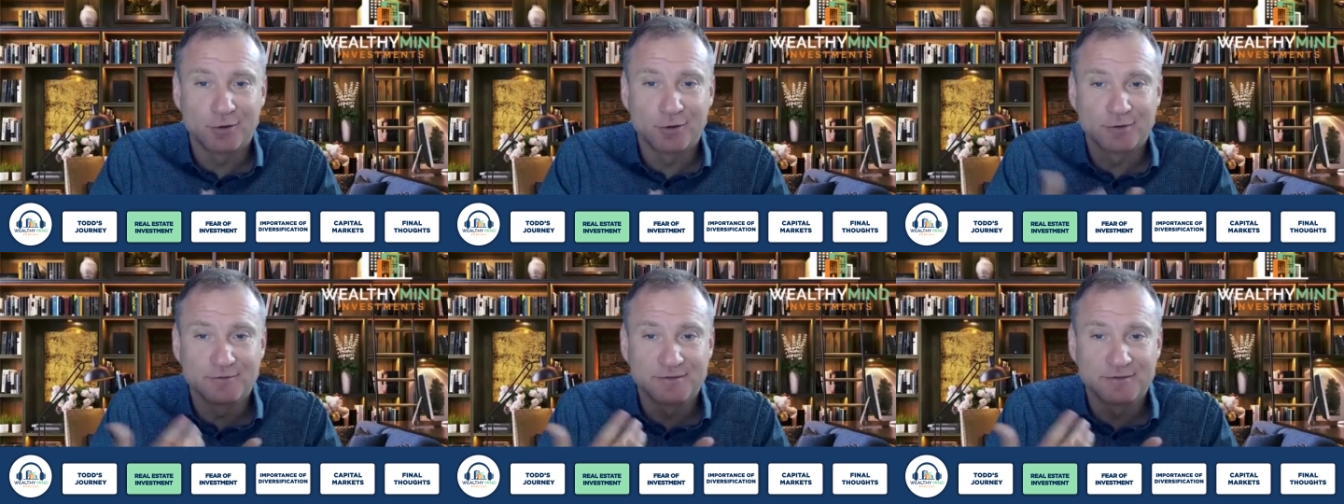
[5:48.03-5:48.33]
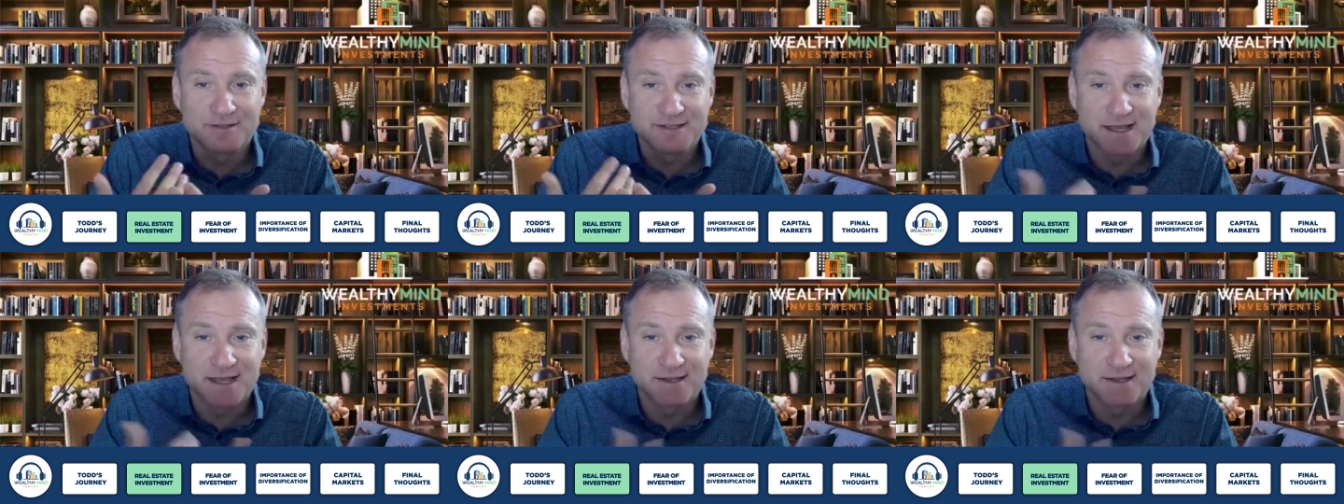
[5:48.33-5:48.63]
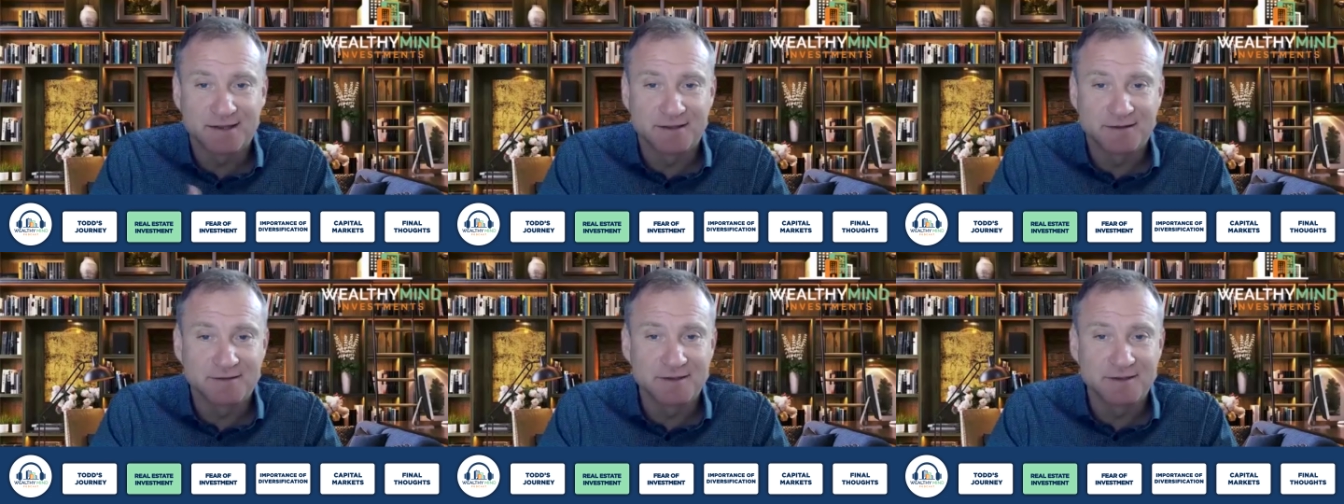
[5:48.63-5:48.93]
all of a
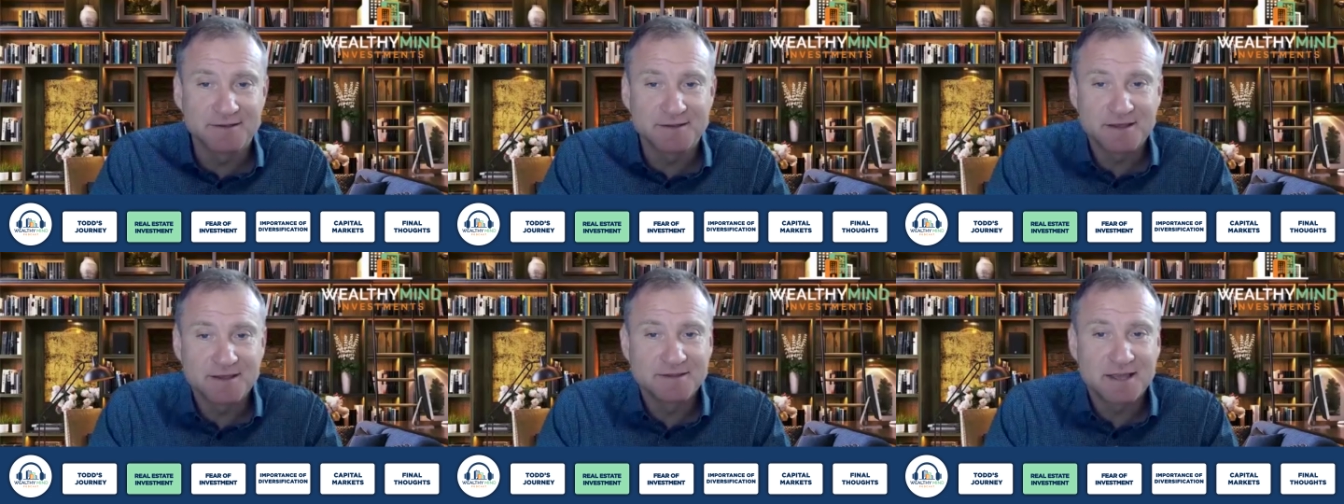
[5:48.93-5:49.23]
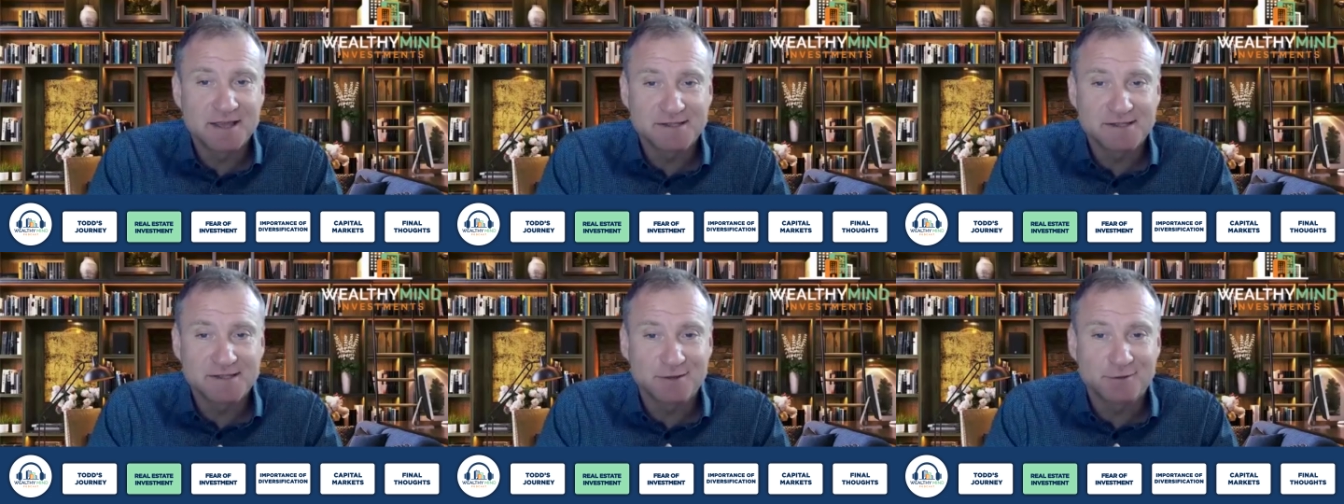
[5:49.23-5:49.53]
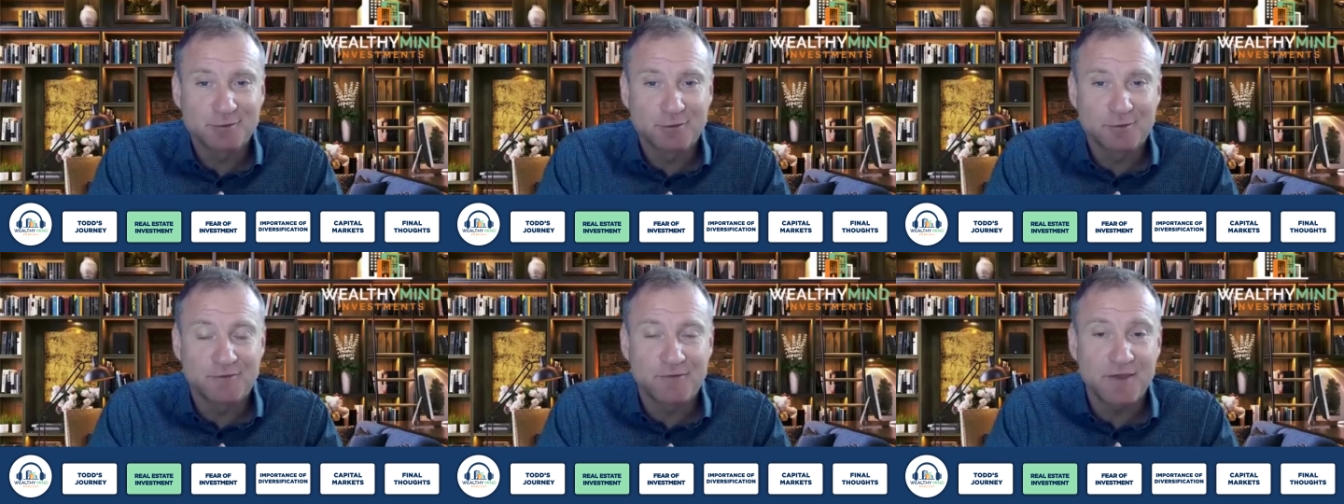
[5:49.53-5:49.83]
sudden it
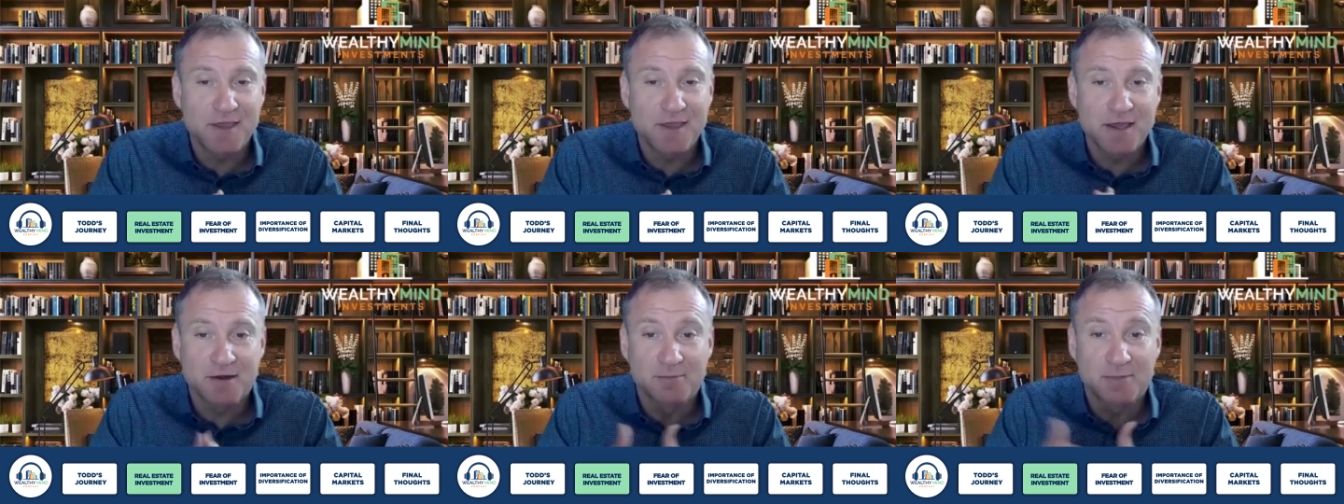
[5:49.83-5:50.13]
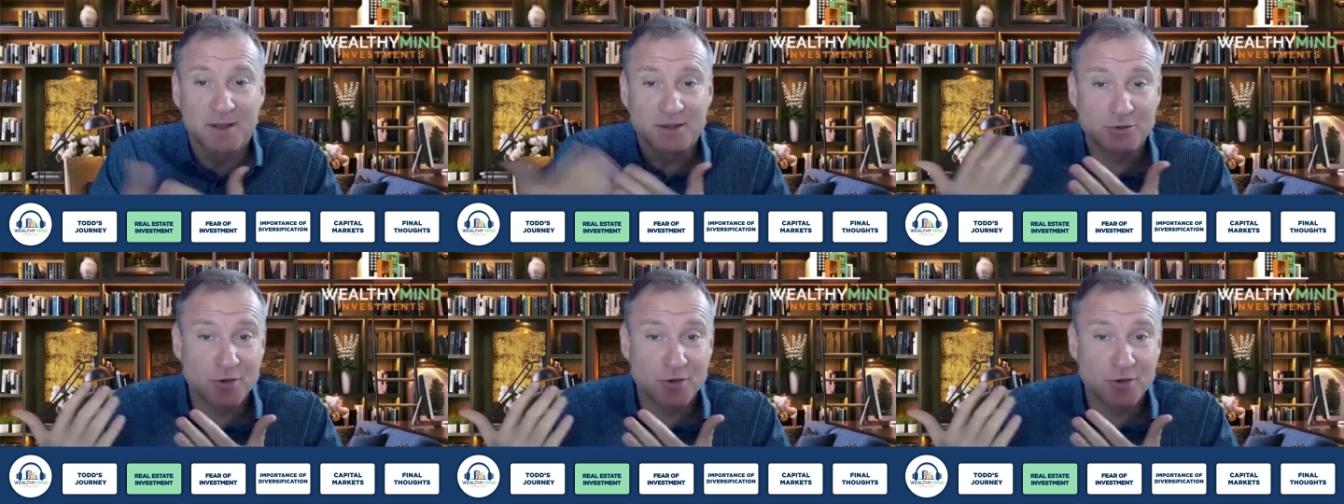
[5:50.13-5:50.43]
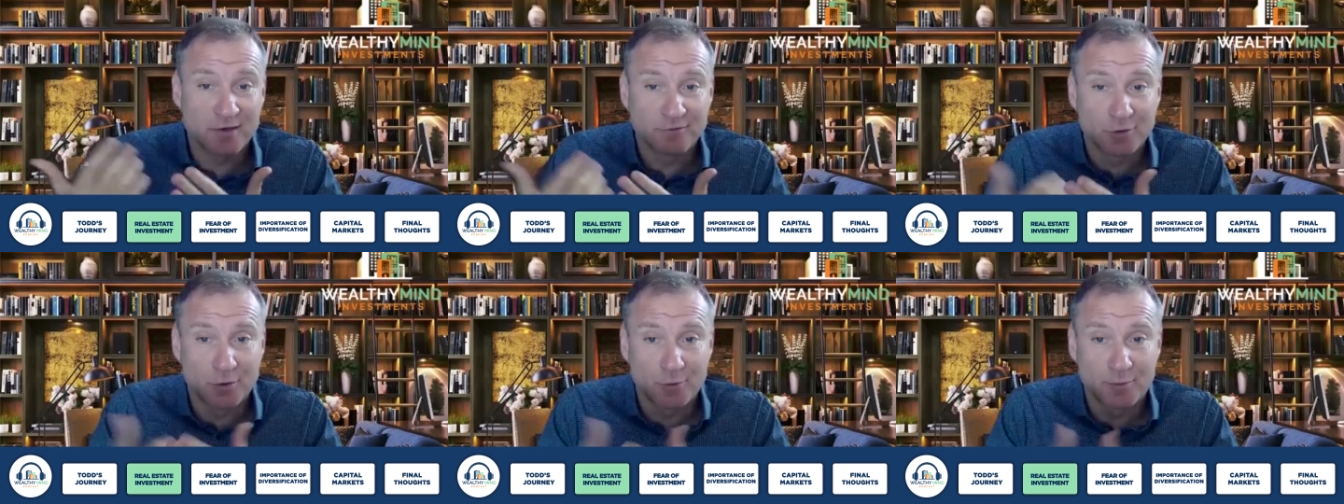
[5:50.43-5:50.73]
doesn't look fair but you
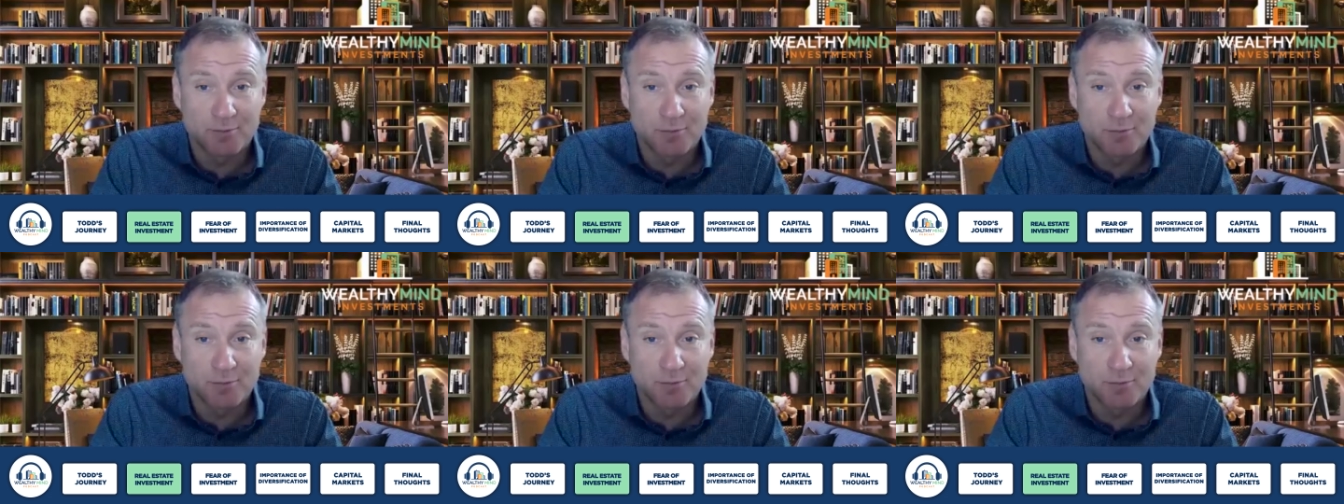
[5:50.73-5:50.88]
have no